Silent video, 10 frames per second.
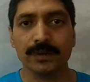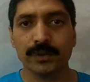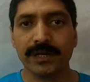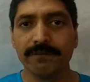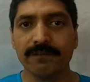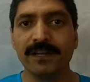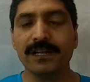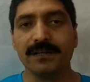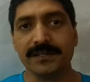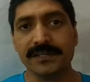Today we
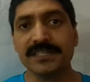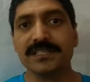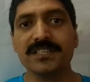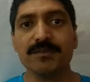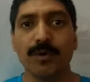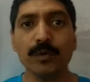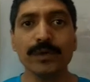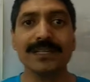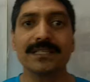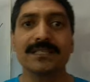will discuss
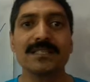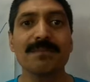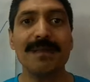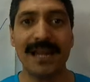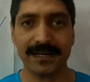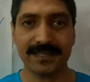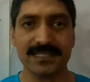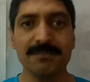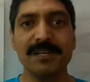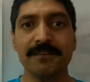about the similarity,
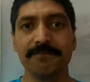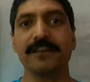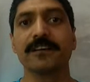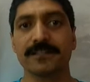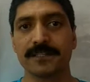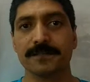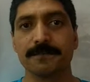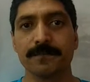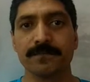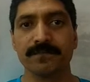similar figures.